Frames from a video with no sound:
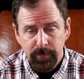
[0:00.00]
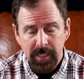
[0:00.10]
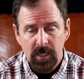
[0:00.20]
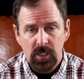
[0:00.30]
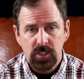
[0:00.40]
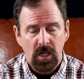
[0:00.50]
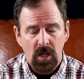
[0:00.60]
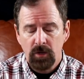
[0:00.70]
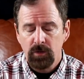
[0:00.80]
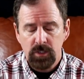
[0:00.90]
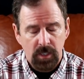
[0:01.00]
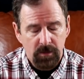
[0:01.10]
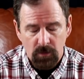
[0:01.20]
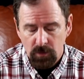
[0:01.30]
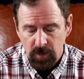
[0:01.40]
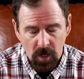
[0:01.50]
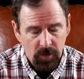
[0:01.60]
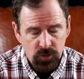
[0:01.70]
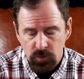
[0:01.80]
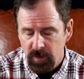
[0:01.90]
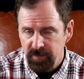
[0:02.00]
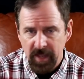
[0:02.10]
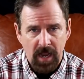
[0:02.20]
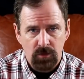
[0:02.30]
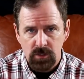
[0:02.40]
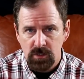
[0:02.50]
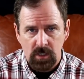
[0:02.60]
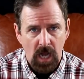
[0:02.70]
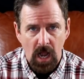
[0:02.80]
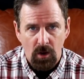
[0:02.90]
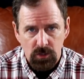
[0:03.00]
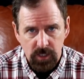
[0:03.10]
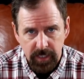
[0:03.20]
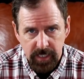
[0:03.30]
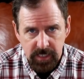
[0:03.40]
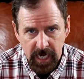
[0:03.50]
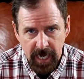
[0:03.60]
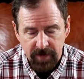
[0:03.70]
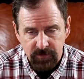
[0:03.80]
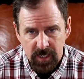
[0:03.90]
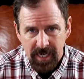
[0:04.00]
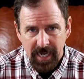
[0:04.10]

because the hundreds or the thousands of dollars that they saved